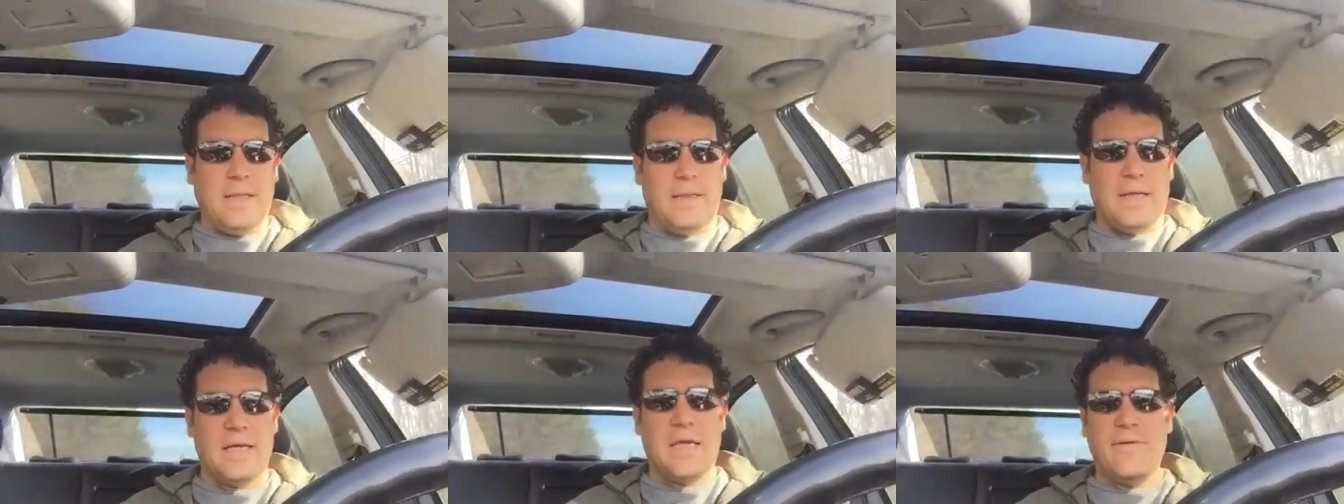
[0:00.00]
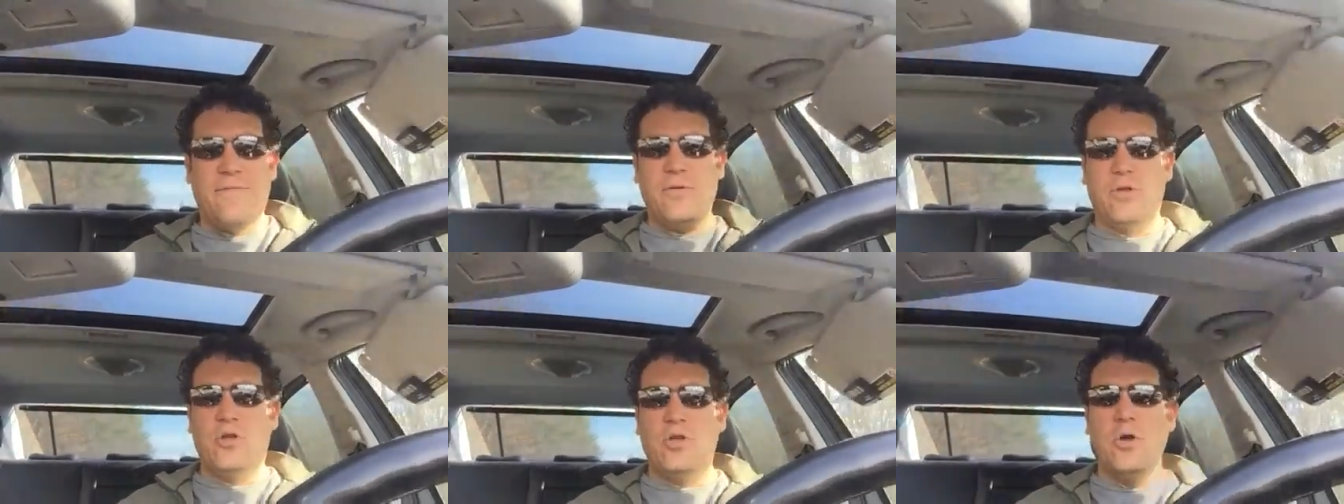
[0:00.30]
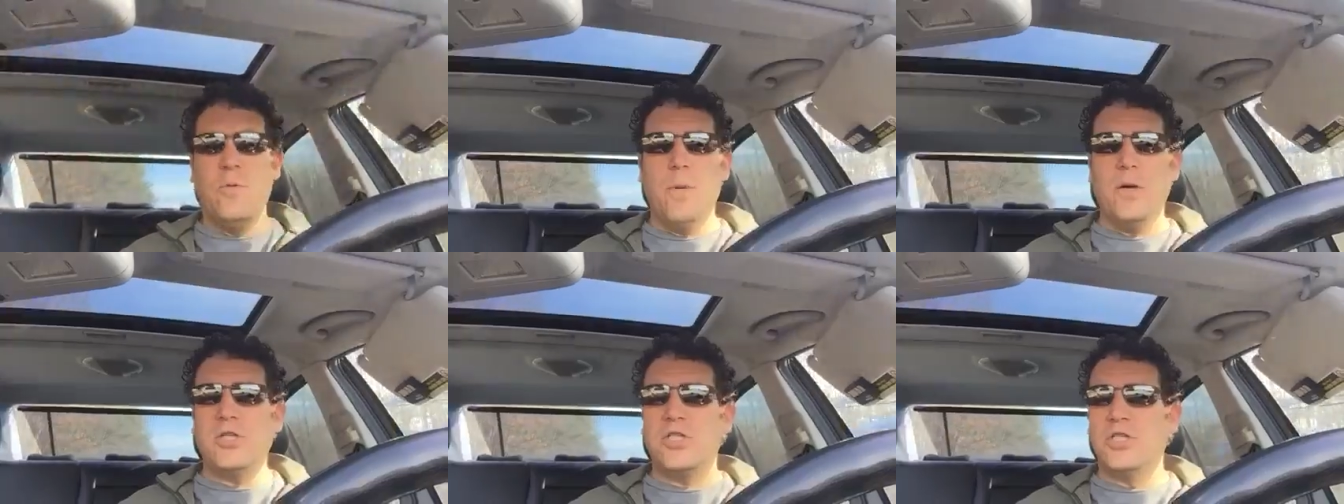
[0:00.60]
they give you
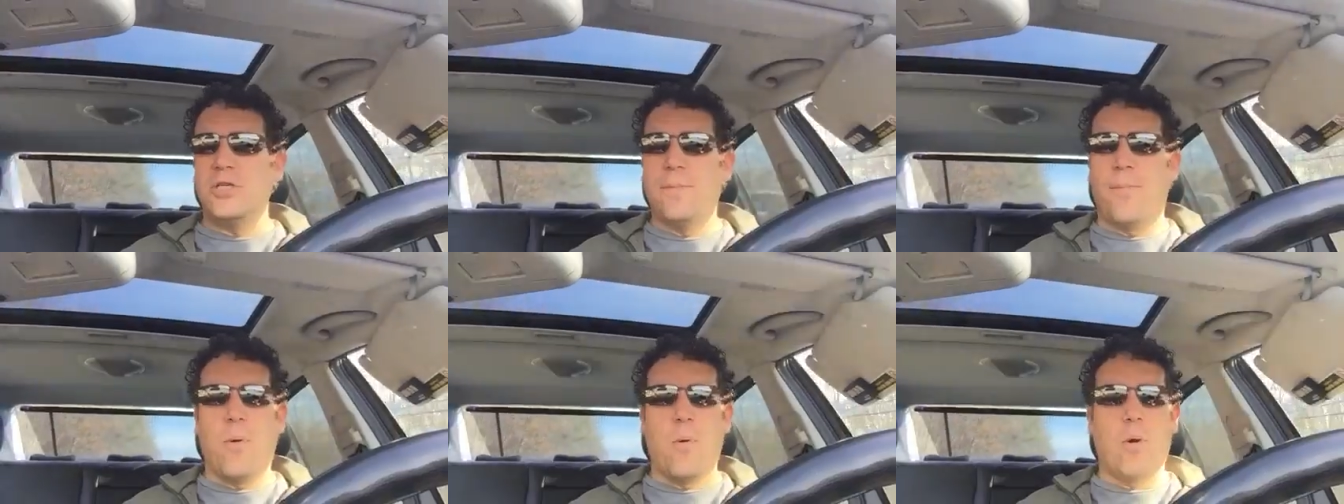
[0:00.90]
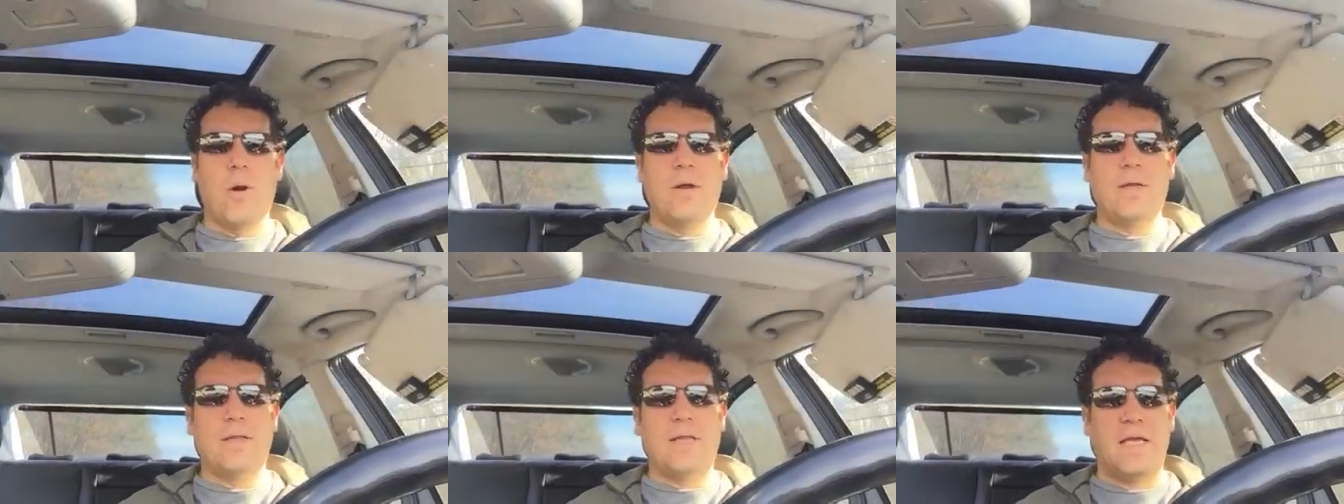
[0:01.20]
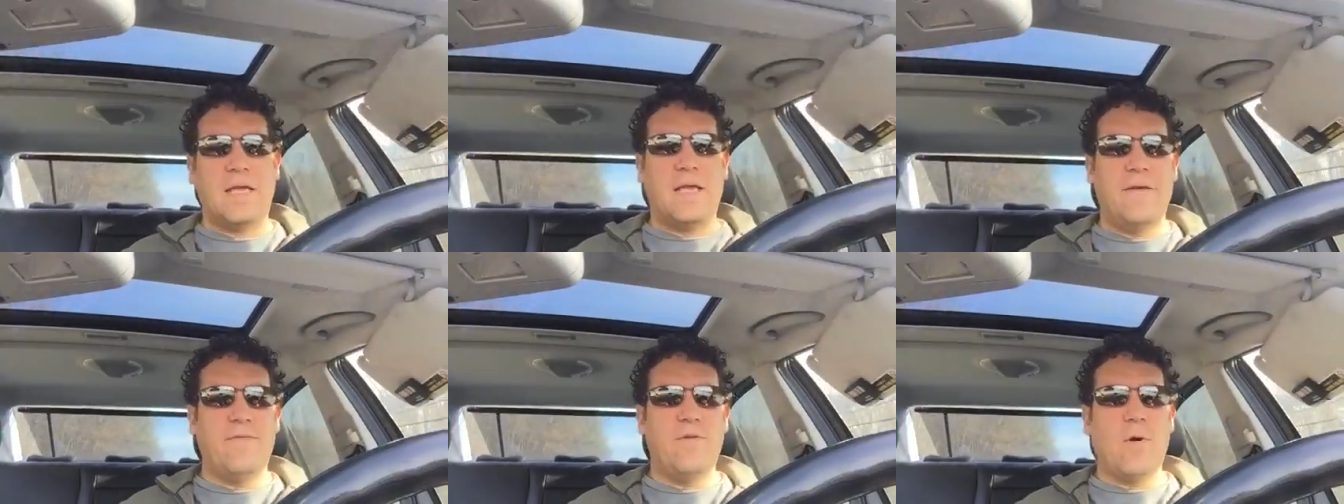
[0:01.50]
too much support,
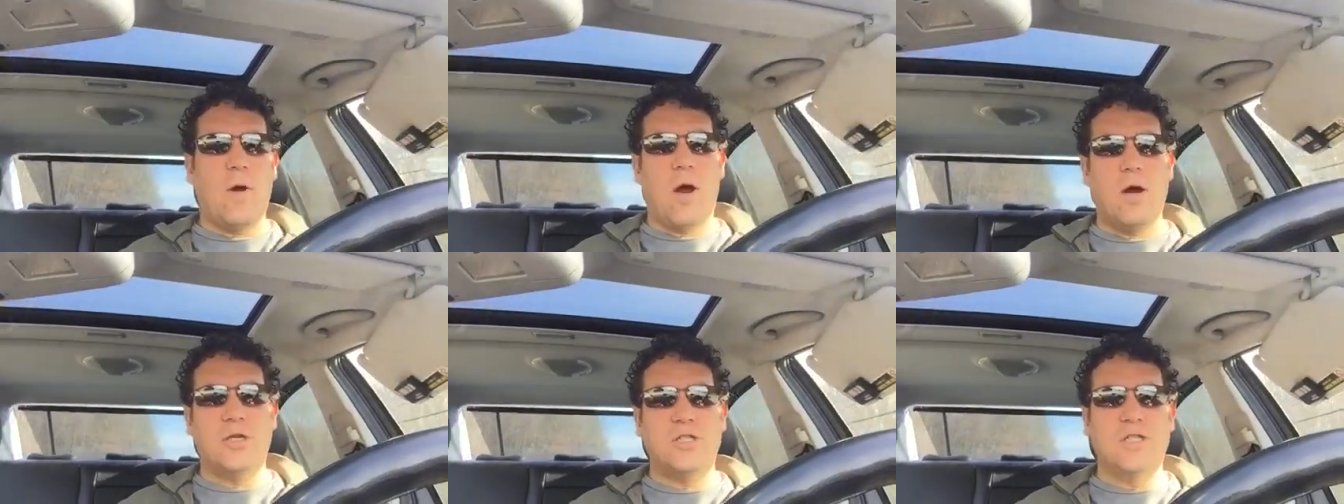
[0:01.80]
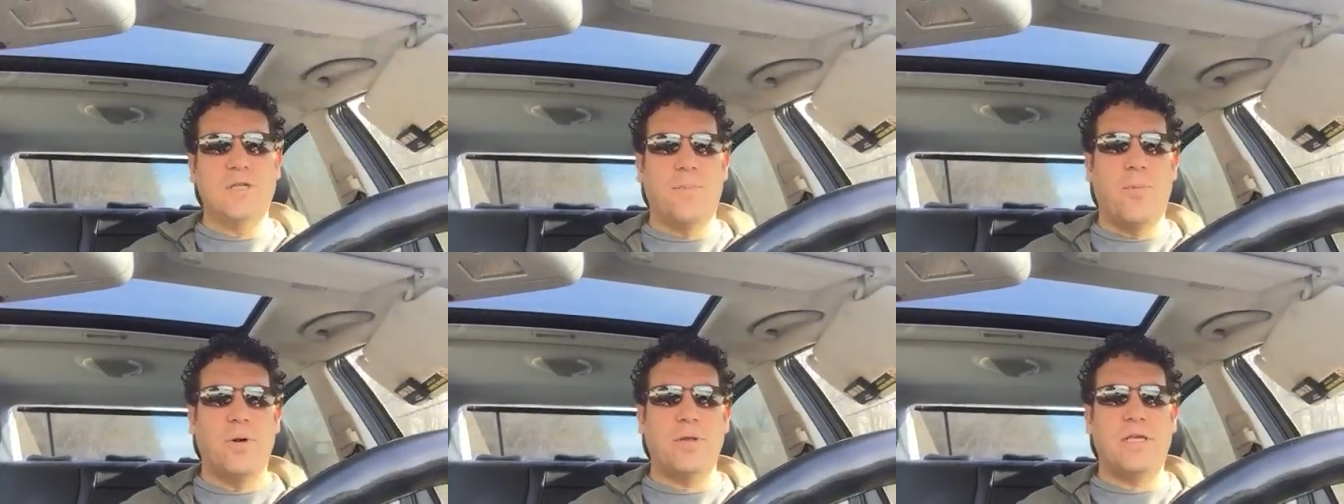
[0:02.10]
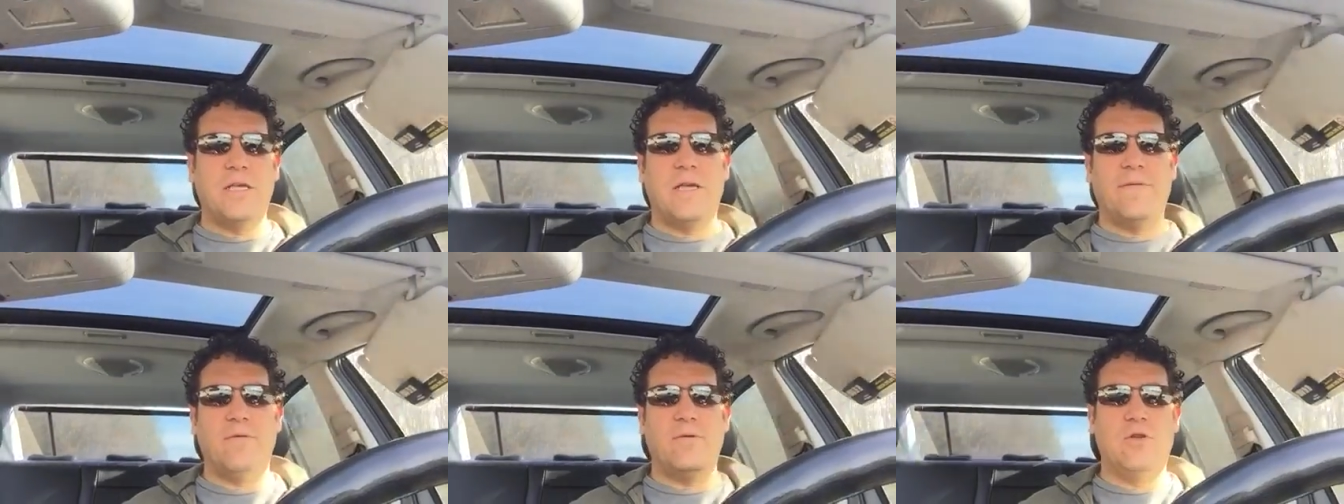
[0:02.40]
they give you arch support,
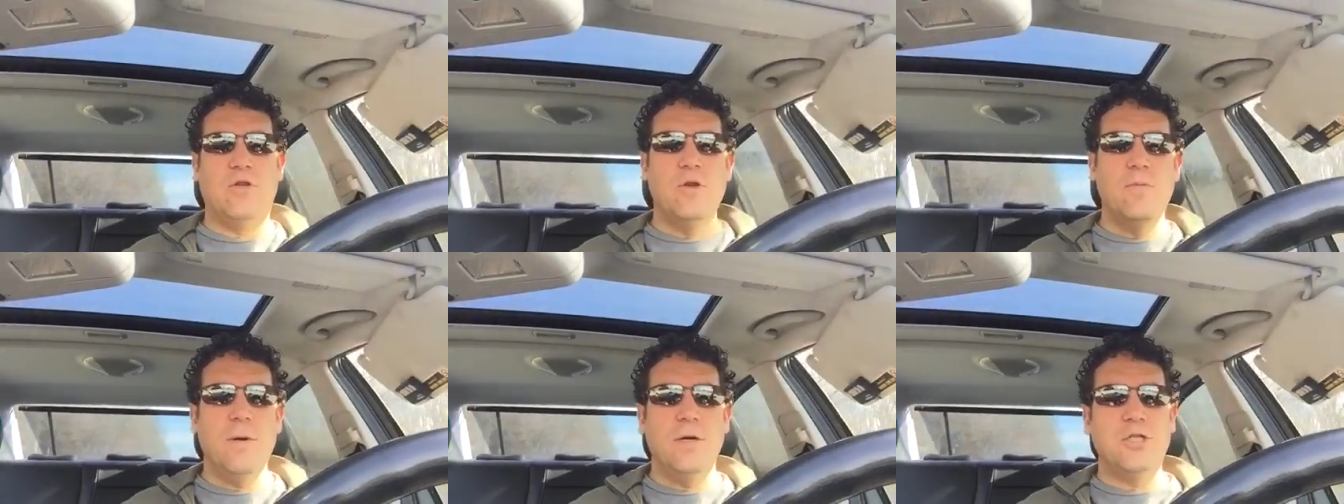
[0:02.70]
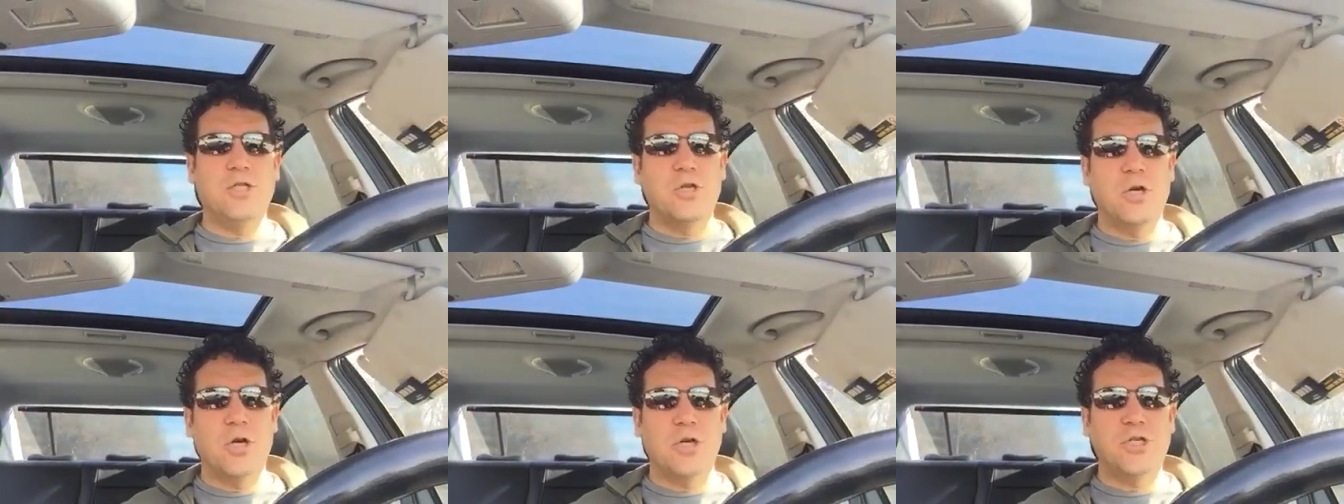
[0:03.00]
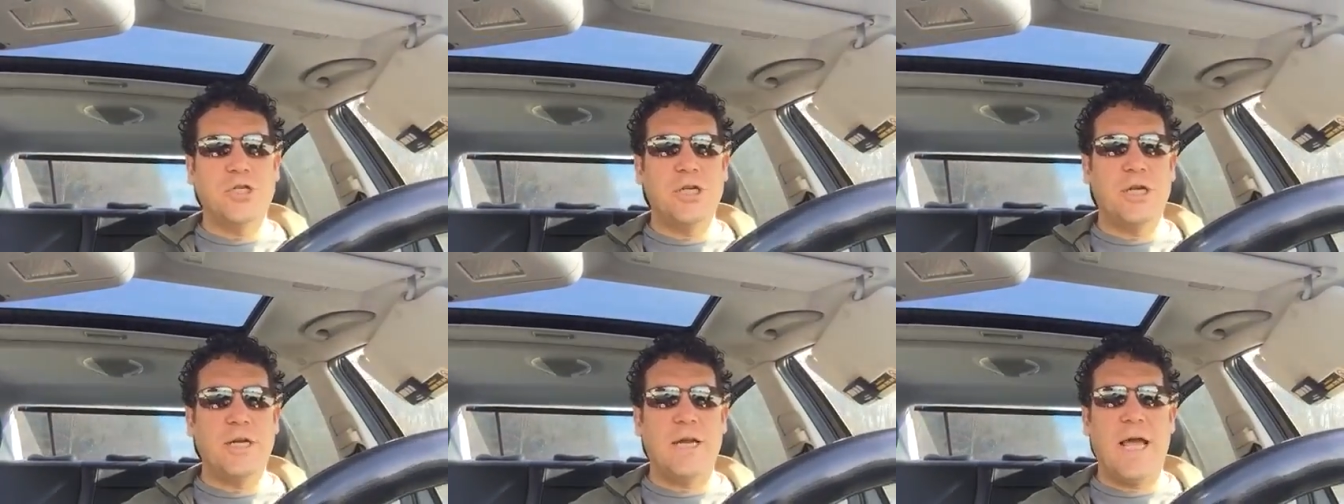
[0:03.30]
they give you too much
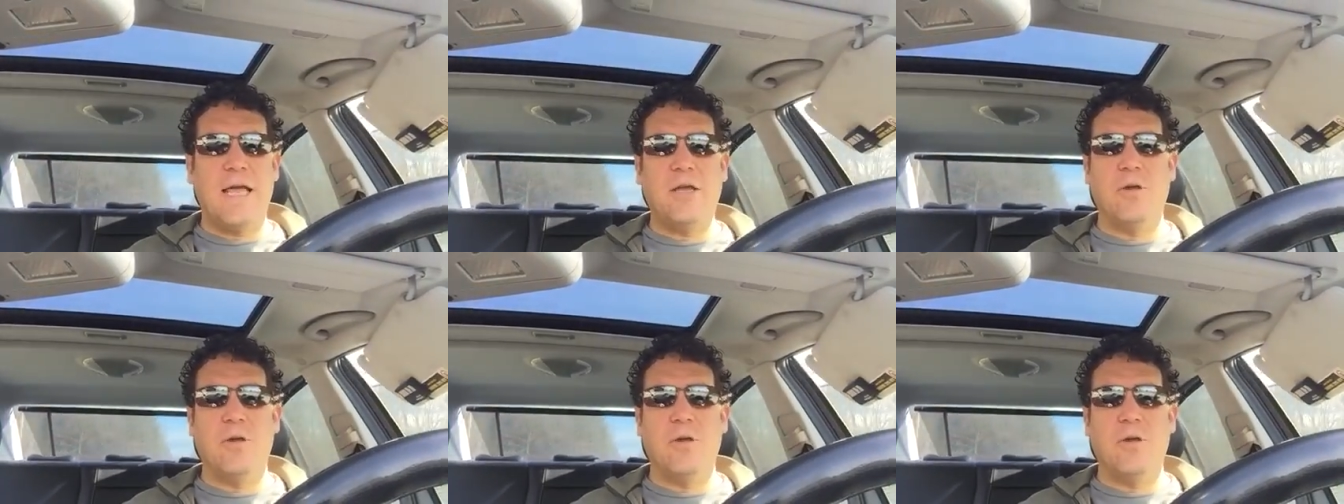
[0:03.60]
cushion,